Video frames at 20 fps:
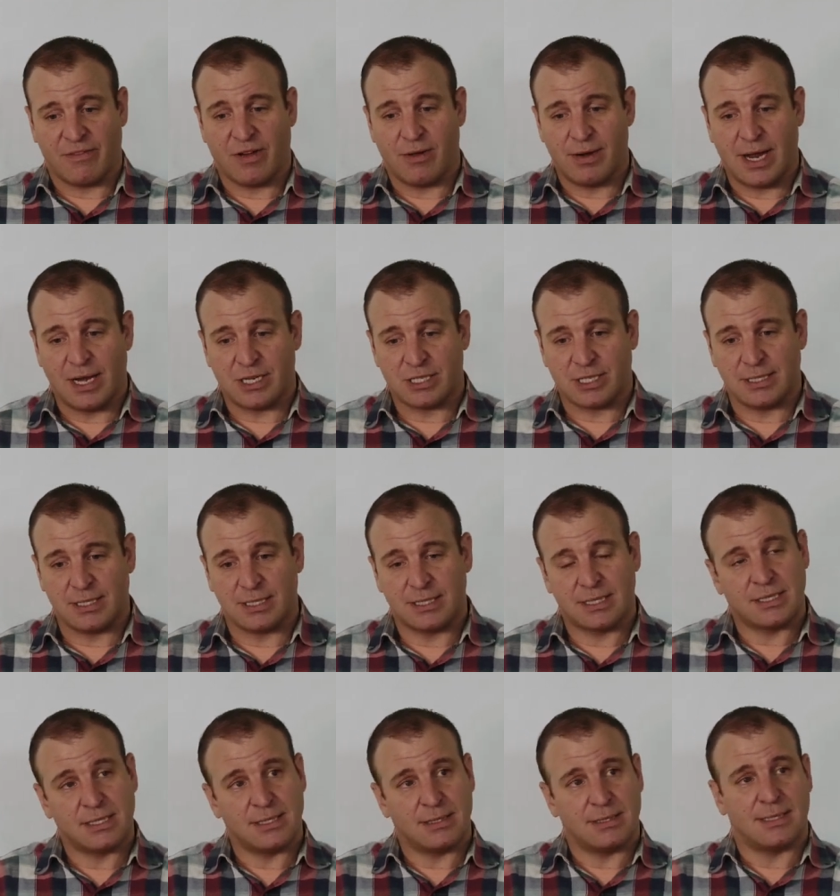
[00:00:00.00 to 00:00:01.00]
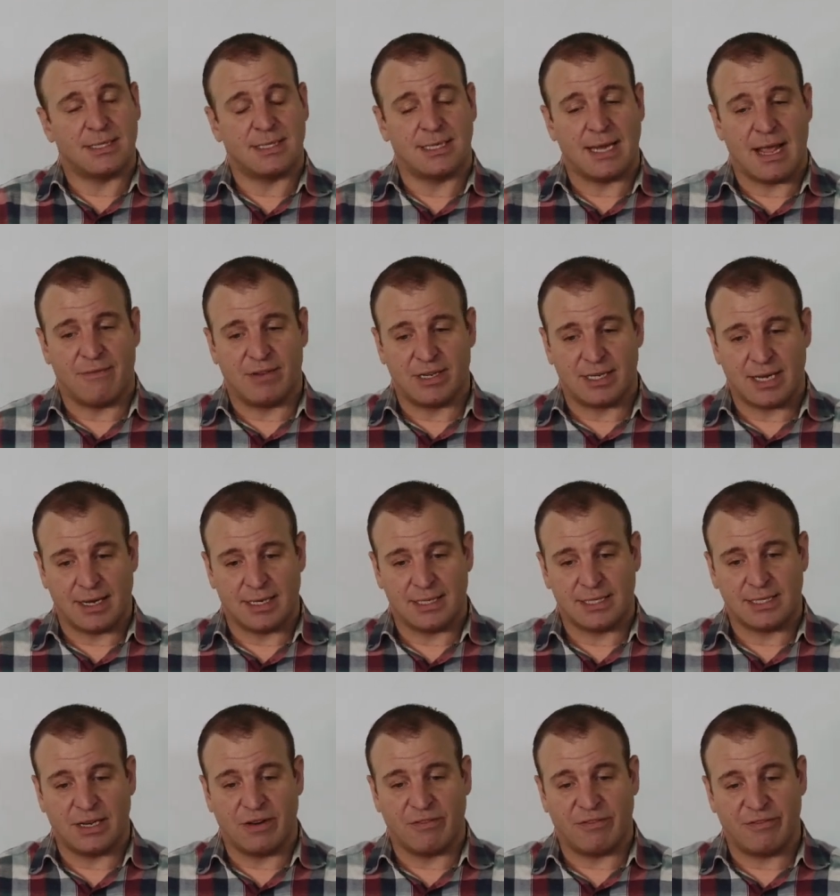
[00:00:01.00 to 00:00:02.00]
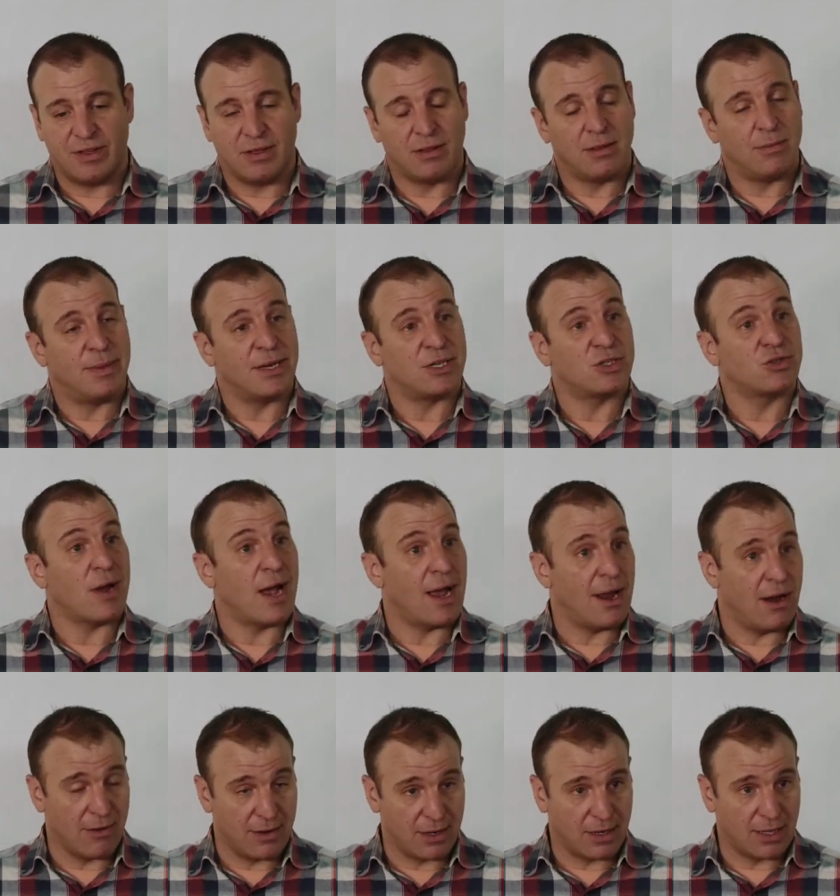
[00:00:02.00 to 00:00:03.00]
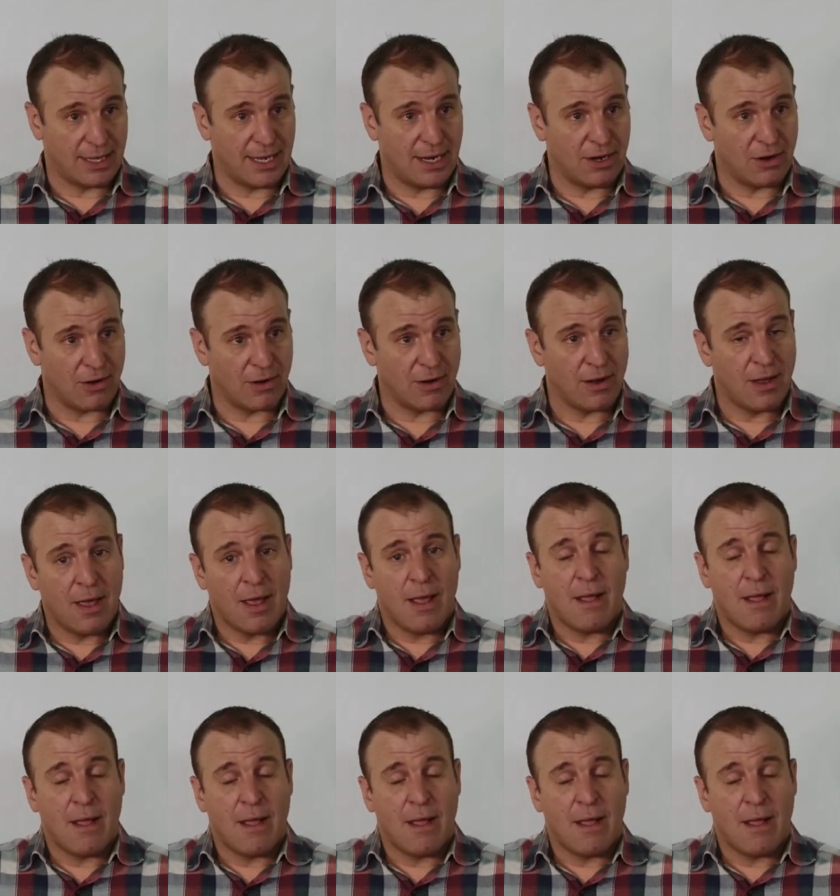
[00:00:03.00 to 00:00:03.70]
foundations have a tendency to feel a bit drier and cleaner,